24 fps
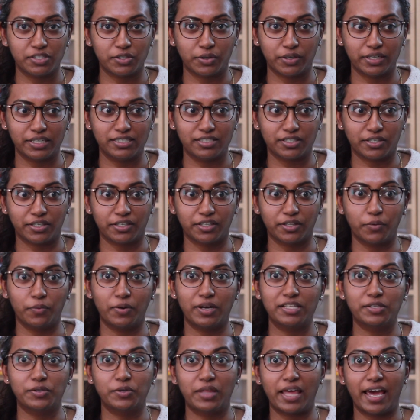stories are the
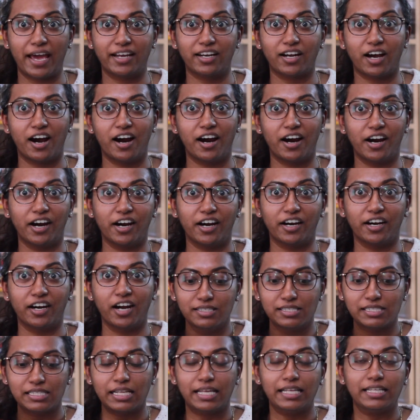ones that are
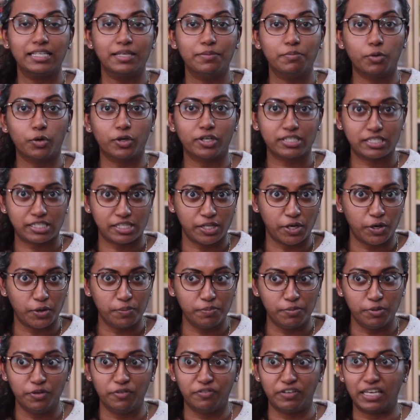slightly more slow
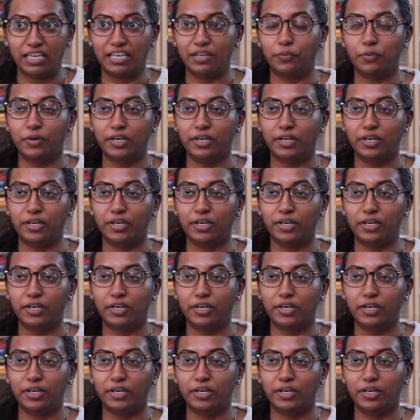moving,